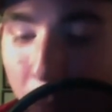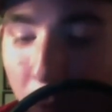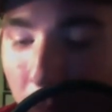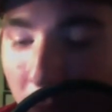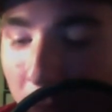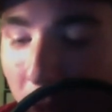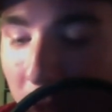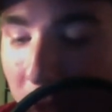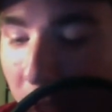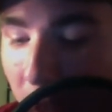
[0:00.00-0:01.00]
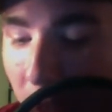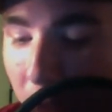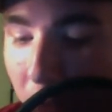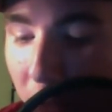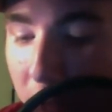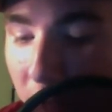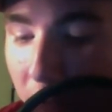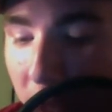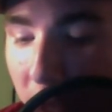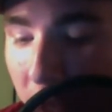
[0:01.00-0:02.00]
my body on the flames of
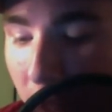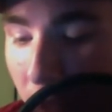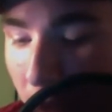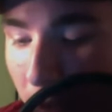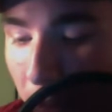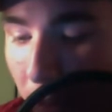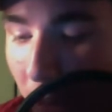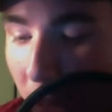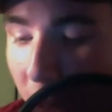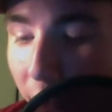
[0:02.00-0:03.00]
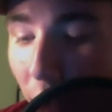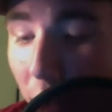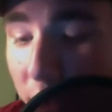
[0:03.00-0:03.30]
mania. I've lost